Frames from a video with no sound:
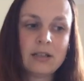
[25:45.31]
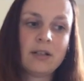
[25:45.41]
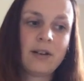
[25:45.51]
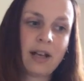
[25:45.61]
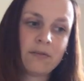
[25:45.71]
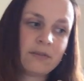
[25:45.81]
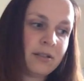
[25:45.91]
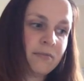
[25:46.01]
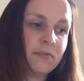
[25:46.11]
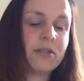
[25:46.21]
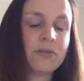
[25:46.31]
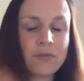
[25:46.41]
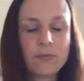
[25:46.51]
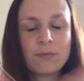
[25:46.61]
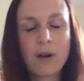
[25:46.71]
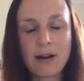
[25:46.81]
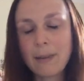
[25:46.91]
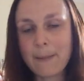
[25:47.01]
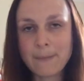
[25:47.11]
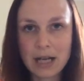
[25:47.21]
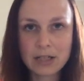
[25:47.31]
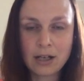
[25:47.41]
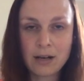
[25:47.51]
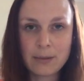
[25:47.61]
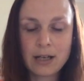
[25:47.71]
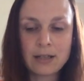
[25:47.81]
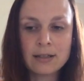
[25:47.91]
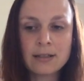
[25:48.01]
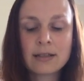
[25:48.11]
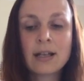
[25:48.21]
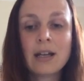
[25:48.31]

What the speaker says: You don't have to sort of worry about matching up colours,